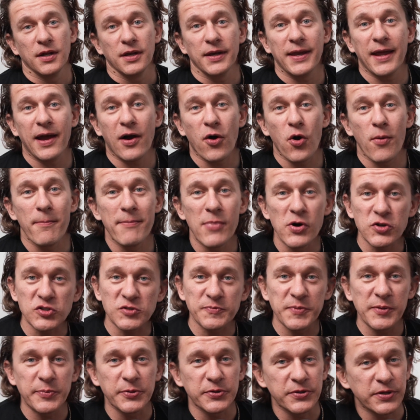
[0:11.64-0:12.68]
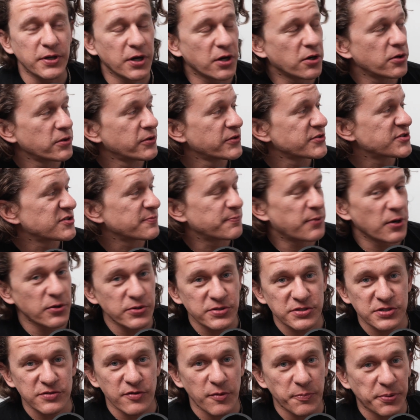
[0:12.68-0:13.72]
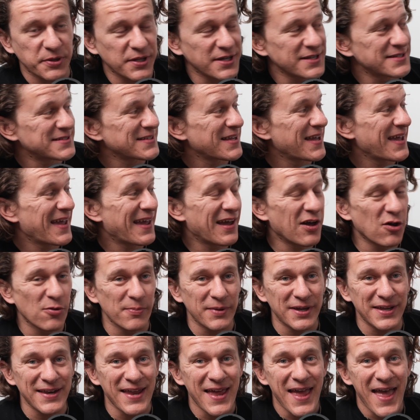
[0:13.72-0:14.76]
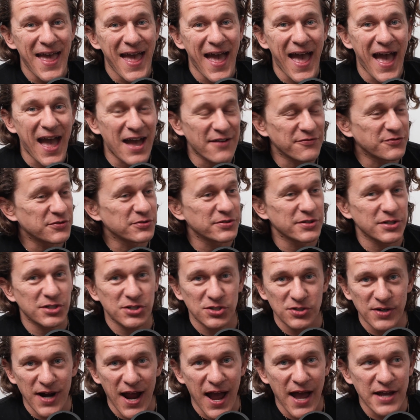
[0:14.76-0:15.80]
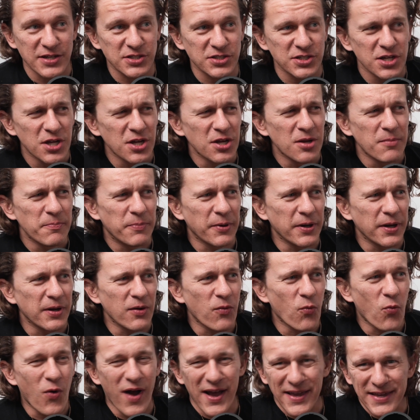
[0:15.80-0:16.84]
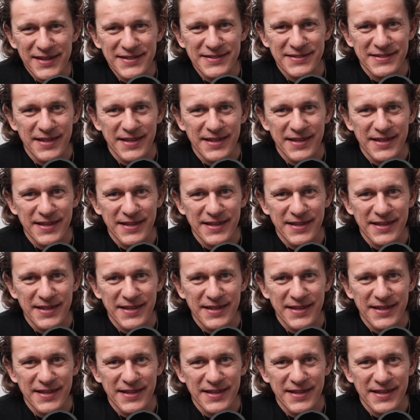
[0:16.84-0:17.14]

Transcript: Now, most people know you're supposed to replace a helmet after a crash, but why is